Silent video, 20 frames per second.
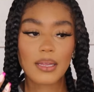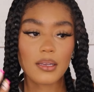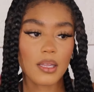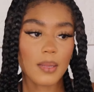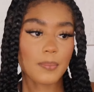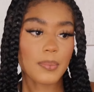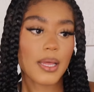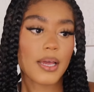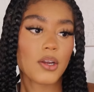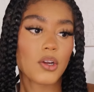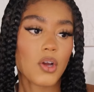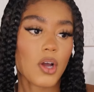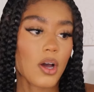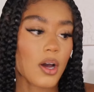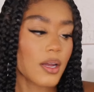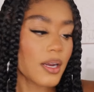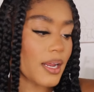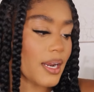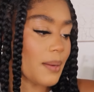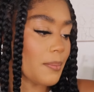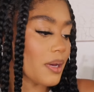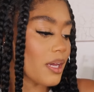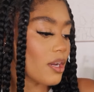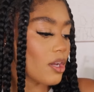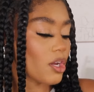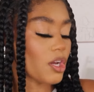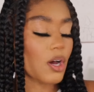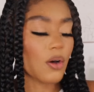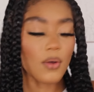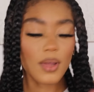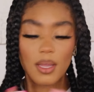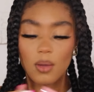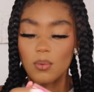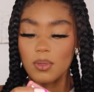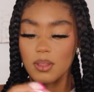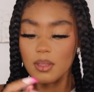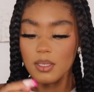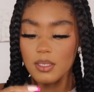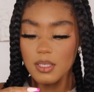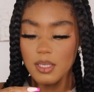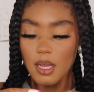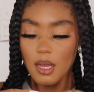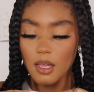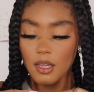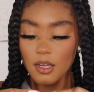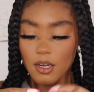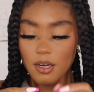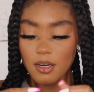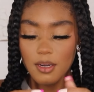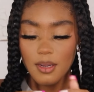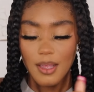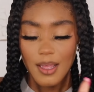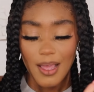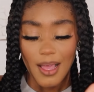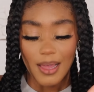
my lip liner on and I'm going to go in with this color.